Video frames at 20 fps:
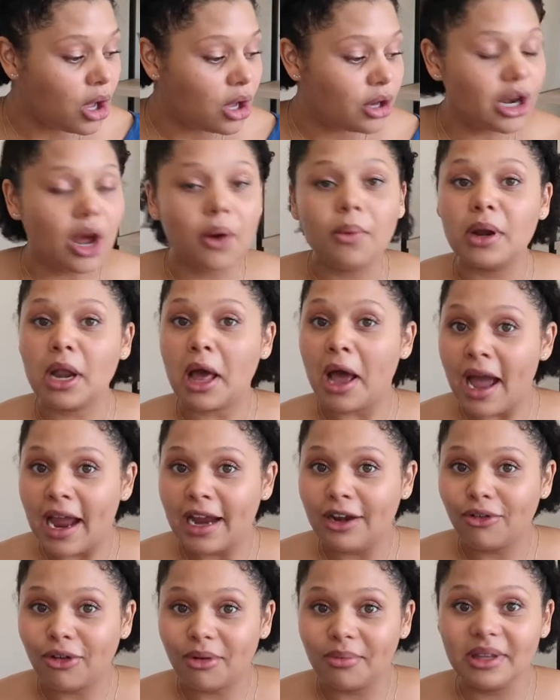Now what
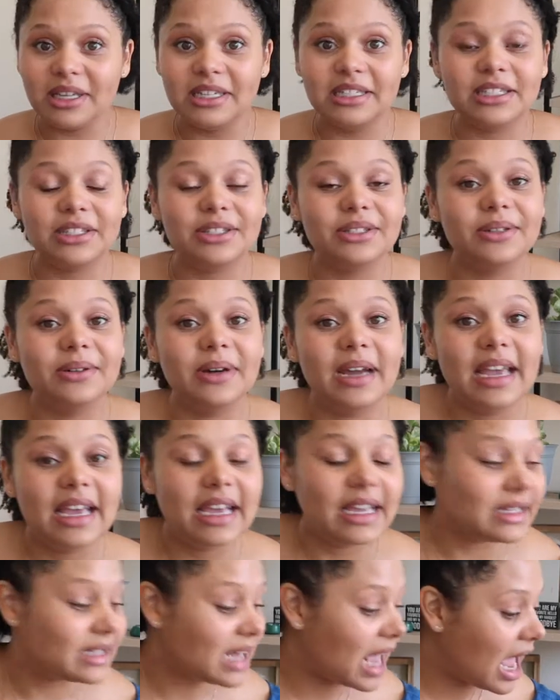I normally do
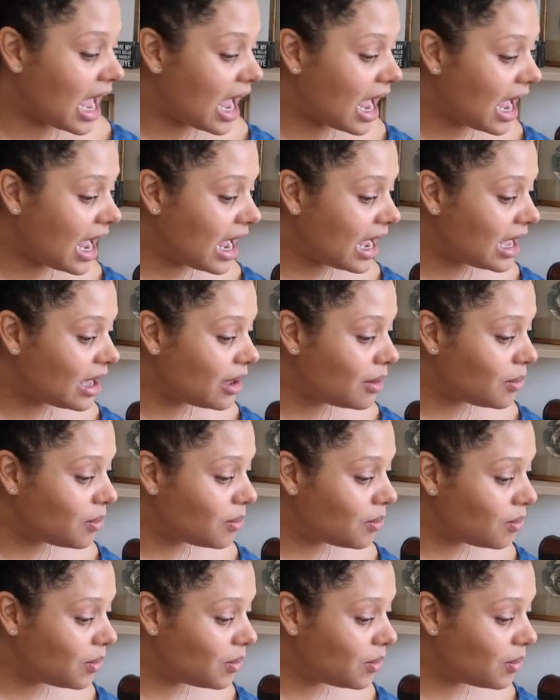is I